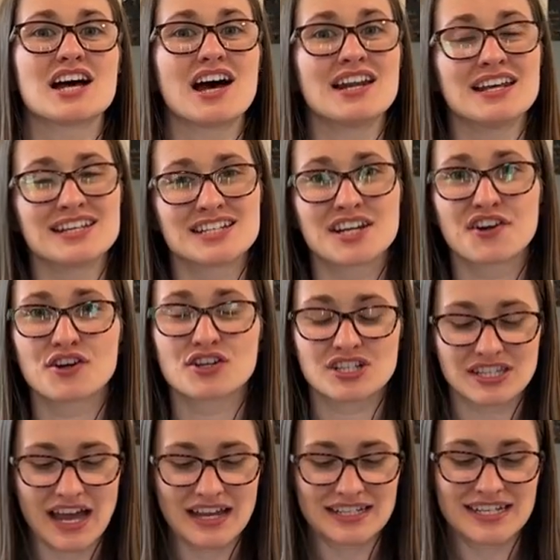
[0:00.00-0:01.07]
an interior
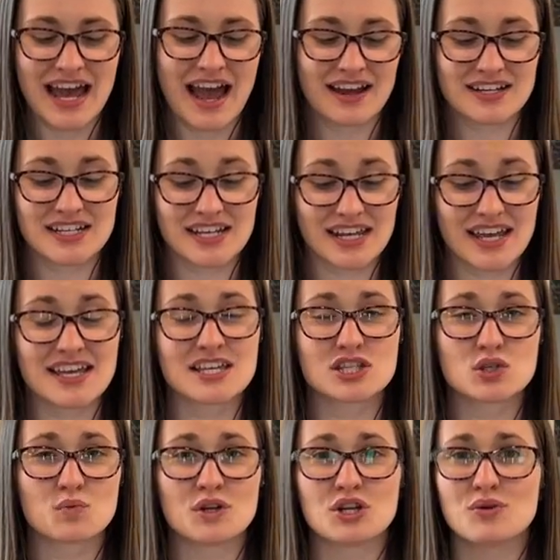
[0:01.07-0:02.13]
design tactic is
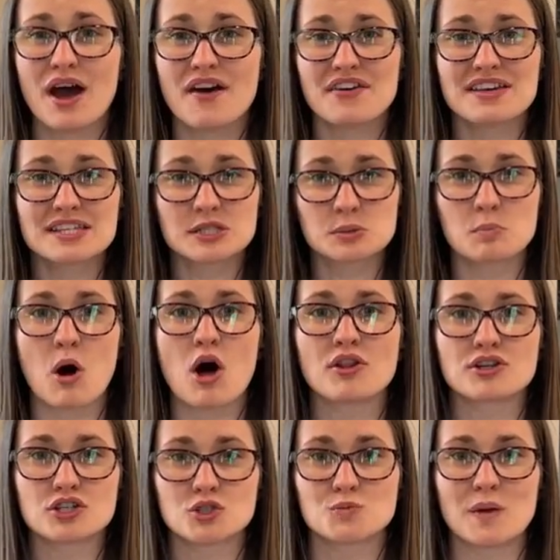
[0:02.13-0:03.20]
when you have a
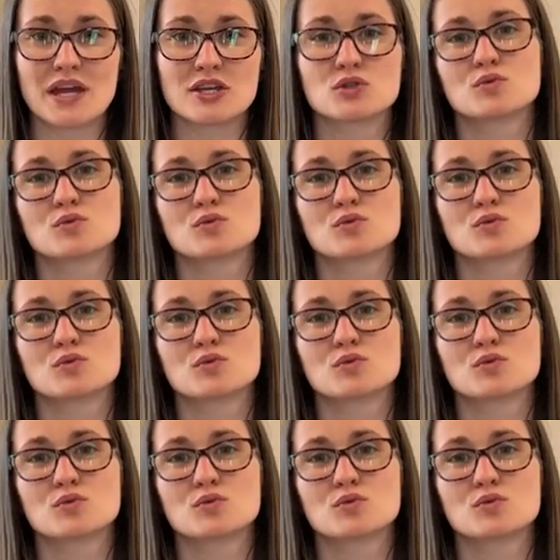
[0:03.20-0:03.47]
smaller space,